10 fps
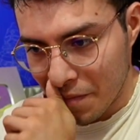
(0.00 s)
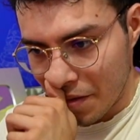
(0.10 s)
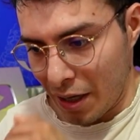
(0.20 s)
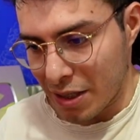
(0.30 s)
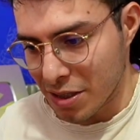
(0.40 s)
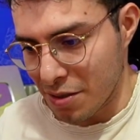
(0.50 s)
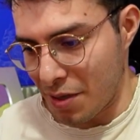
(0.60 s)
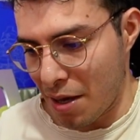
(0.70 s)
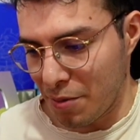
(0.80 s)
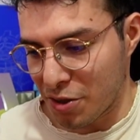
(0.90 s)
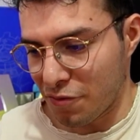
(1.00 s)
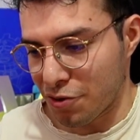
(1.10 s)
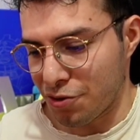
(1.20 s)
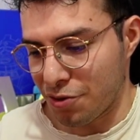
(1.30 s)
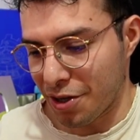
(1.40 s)
He got some damage for
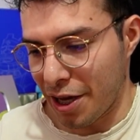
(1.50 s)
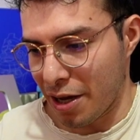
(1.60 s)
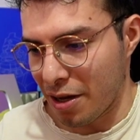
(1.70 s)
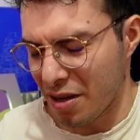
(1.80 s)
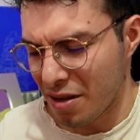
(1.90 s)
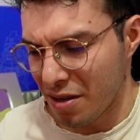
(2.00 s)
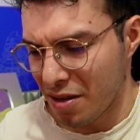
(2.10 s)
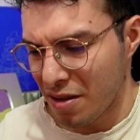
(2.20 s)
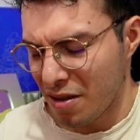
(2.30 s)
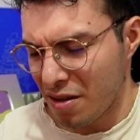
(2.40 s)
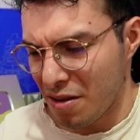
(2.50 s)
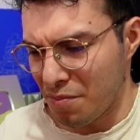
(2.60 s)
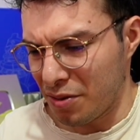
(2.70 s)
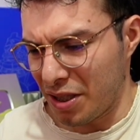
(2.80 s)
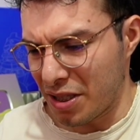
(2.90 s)
sure, yeah.
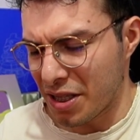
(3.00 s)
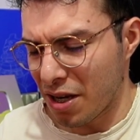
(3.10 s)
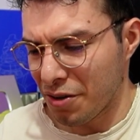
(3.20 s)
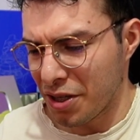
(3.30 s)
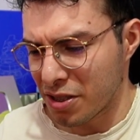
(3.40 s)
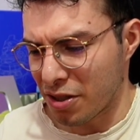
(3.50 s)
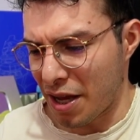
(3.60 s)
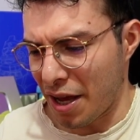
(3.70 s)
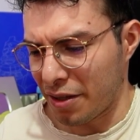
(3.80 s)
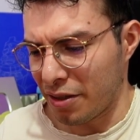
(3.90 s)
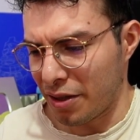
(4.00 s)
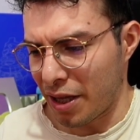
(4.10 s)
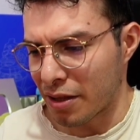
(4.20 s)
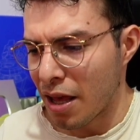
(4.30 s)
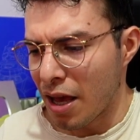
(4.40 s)
But let's see how he's gonna handle
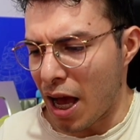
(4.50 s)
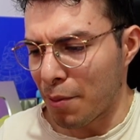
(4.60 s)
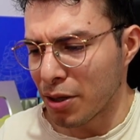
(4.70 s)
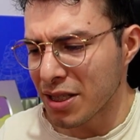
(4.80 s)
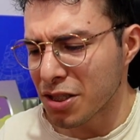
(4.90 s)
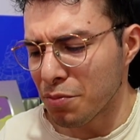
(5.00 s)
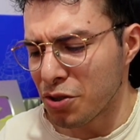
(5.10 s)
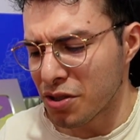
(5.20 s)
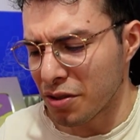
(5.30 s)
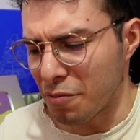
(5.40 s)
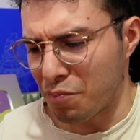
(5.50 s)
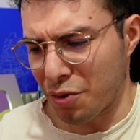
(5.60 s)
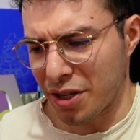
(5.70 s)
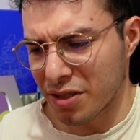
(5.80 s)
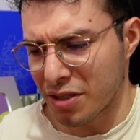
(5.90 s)
that. I'm gonna stop using the
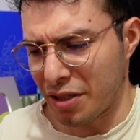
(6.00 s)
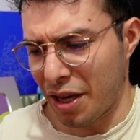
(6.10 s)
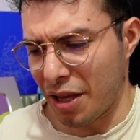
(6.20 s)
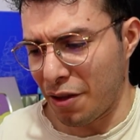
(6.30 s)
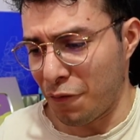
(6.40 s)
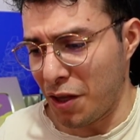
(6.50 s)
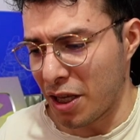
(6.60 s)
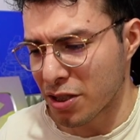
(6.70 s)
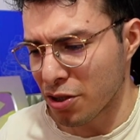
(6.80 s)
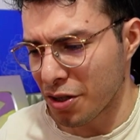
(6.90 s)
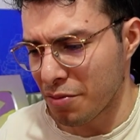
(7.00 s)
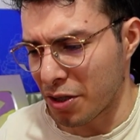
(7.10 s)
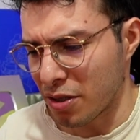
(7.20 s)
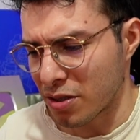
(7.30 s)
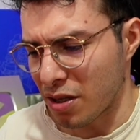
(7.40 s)
print, the Phoenix, sorry,
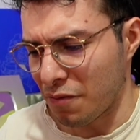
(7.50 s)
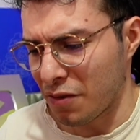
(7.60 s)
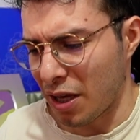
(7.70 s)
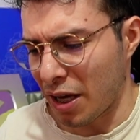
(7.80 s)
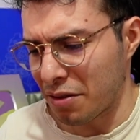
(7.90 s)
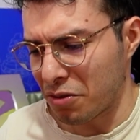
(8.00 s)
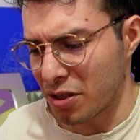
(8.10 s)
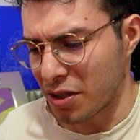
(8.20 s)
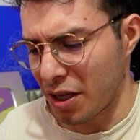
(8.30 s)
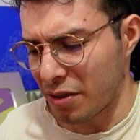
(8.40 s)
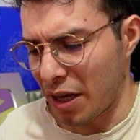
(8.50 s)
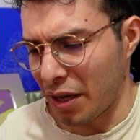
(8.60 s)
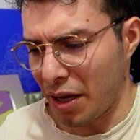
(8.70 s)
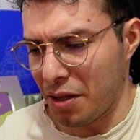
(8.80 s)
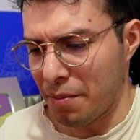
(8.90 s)
because I feel like it doesn't get like
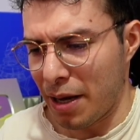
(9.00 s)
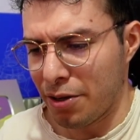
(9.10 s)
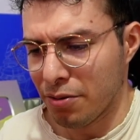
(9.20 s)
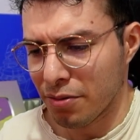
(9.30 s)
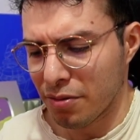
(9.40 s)
any value.